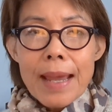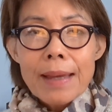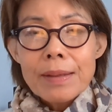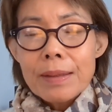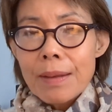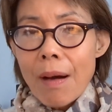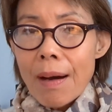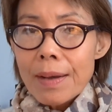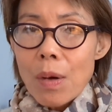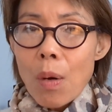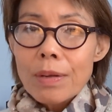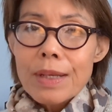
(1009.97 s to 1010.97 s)
And
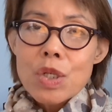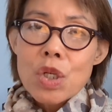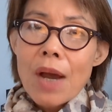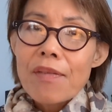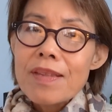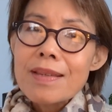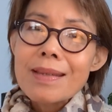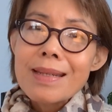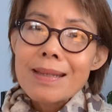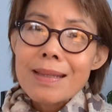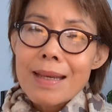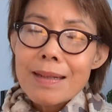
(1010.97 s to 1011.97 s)
not only Japheth's
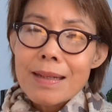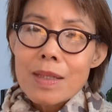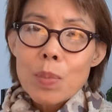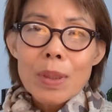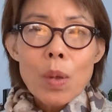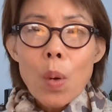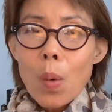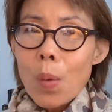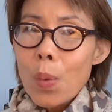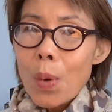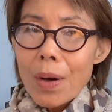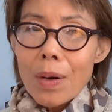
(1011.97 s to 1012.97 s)
descendants, but the
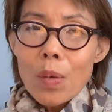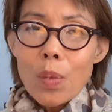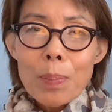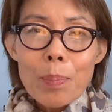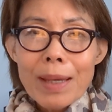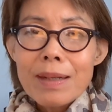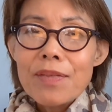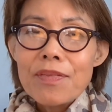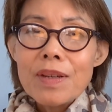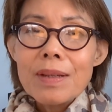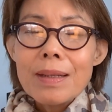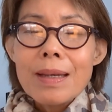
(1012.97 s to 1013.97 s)
whole world would
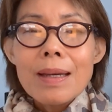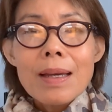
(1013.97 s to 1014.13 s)
benefit